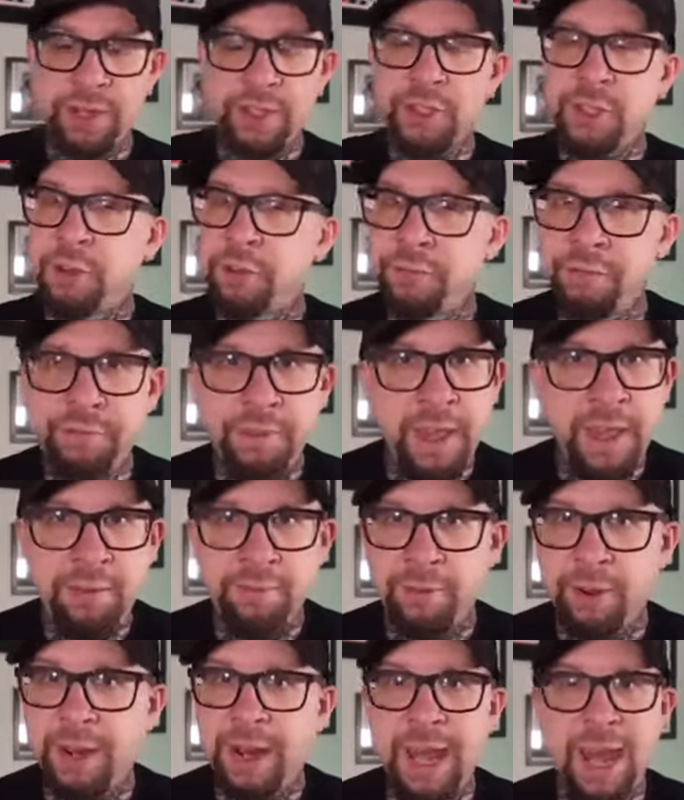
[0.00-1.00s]
it's your
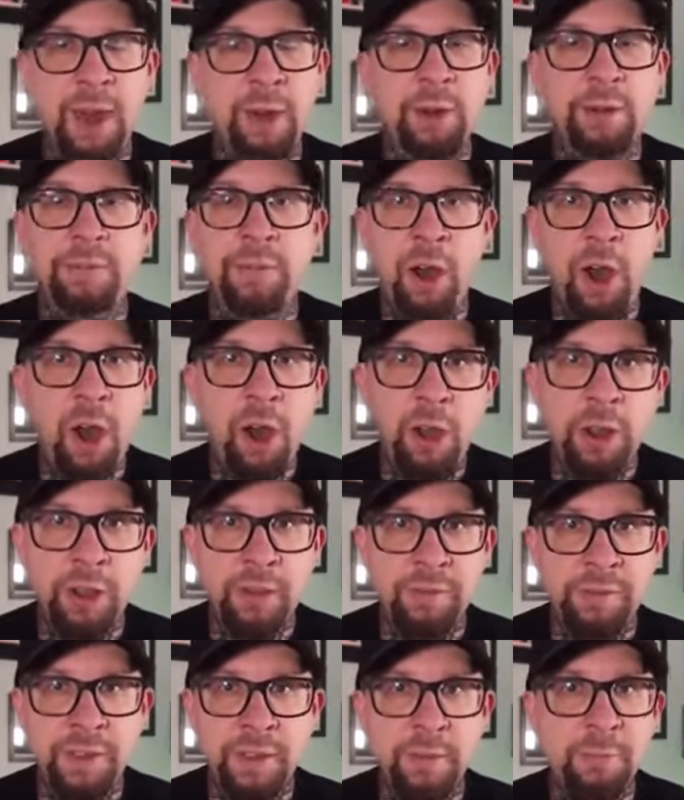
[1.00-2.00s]
favorite out of all
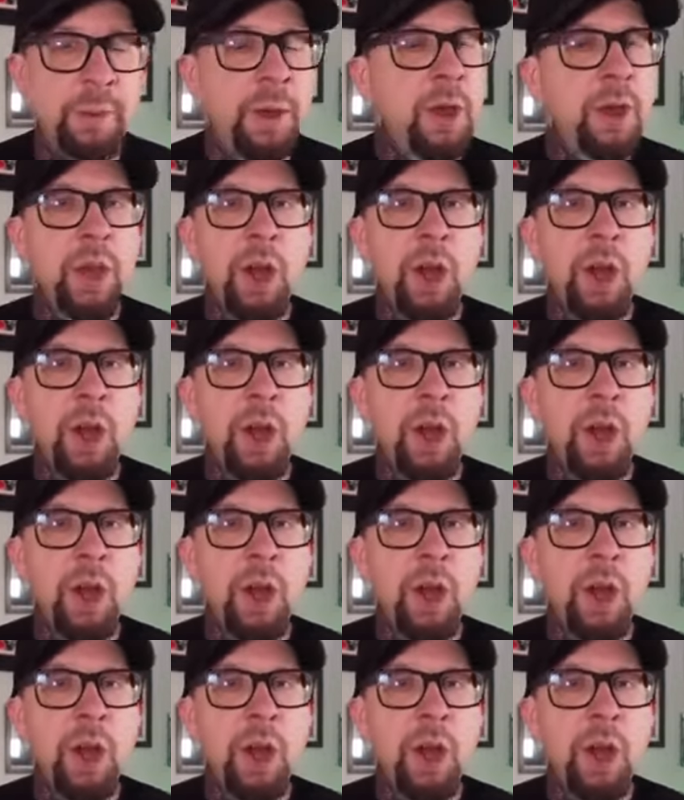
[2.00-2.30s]
of them,